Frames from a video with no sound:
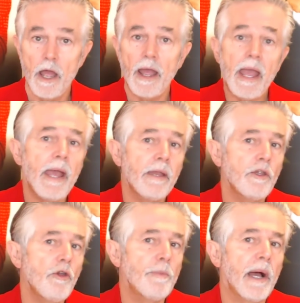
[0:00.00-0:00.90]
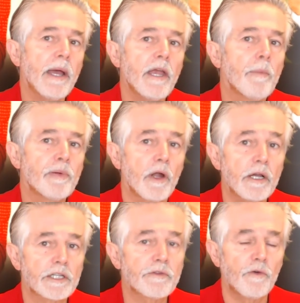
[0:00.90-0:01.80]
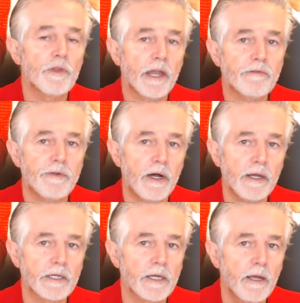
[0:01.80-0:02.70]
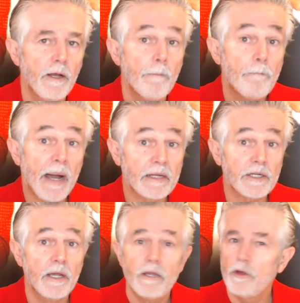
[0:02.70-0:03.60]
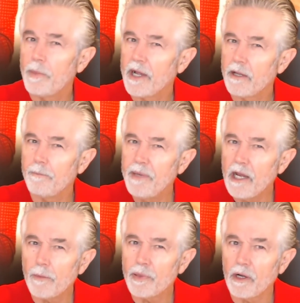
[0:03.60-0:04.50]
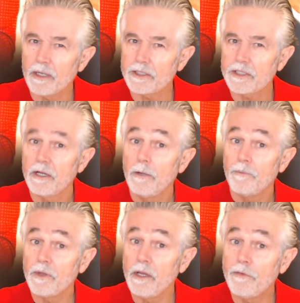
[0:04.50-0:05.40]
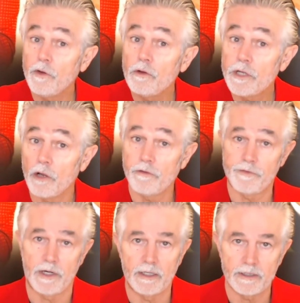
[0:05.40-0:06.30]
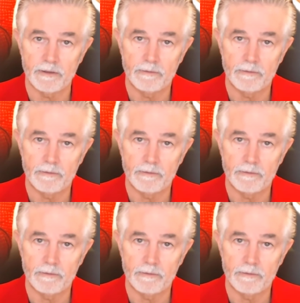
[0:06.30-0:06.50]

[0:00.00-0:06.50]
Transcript: And you pay a price for that fight, but you pay a bigger price if you don't fight.